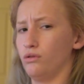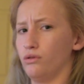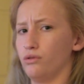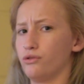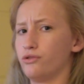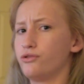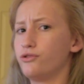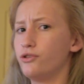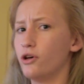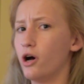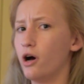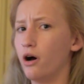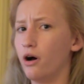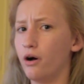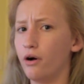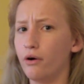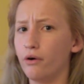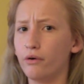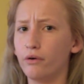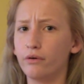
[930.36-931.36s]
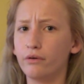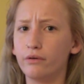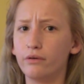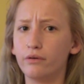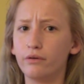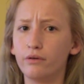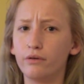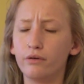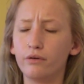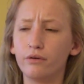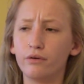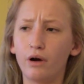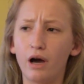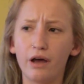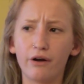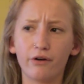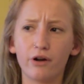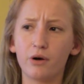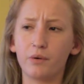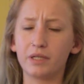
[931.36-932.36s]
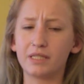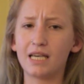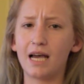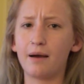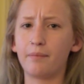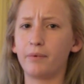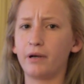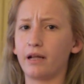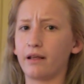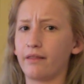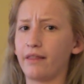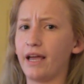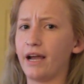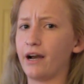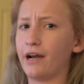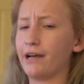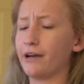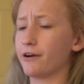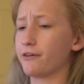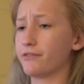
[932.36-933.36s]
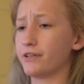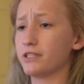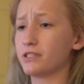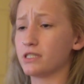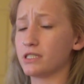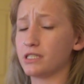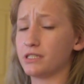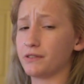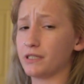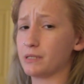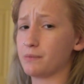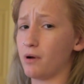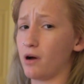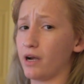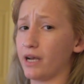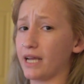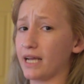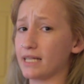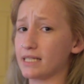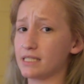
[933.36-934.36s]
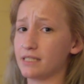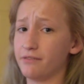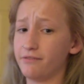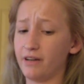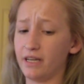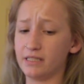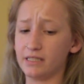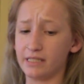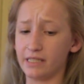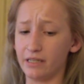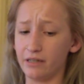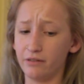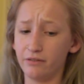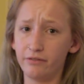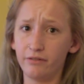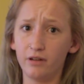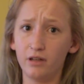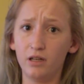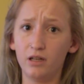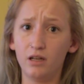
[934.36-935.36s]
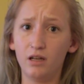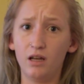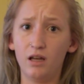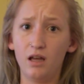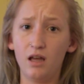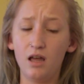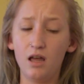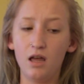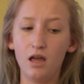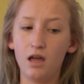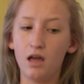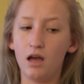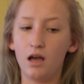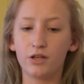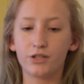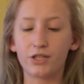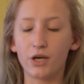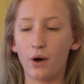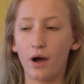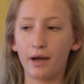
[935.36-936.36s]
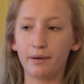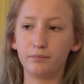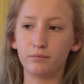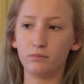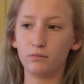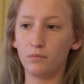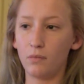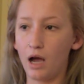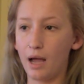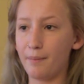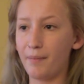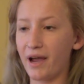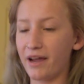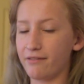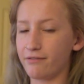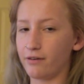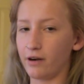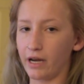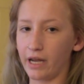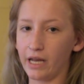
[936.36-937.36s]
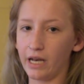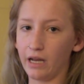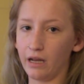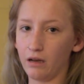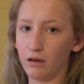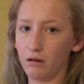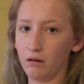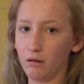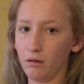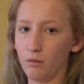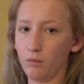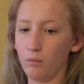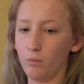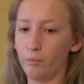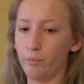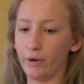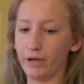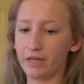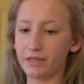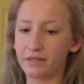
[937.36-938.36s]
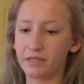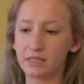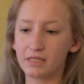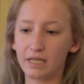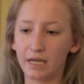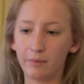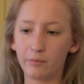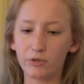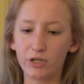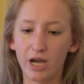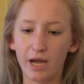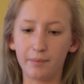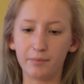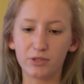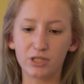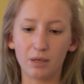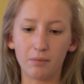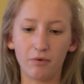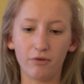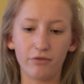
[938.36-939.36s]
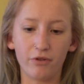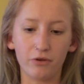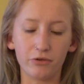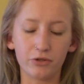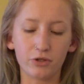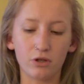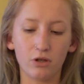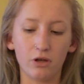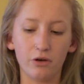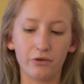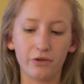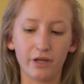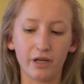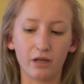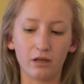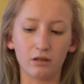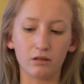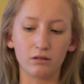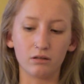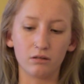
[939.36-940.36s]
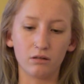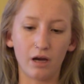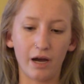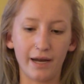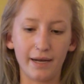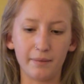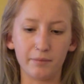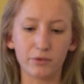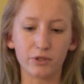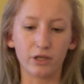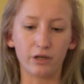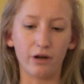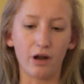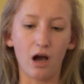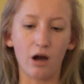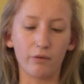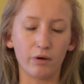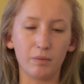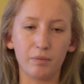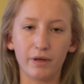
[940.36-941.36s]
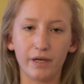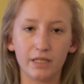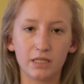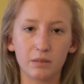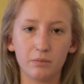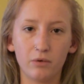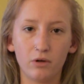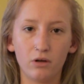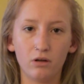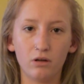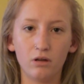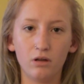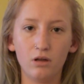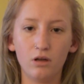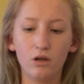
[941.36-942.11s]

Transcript: So I don't know what's happening there. He refuses to respond. He gets defensive. So I might forget it. But at the same time, some of those clothing items are not replaceable.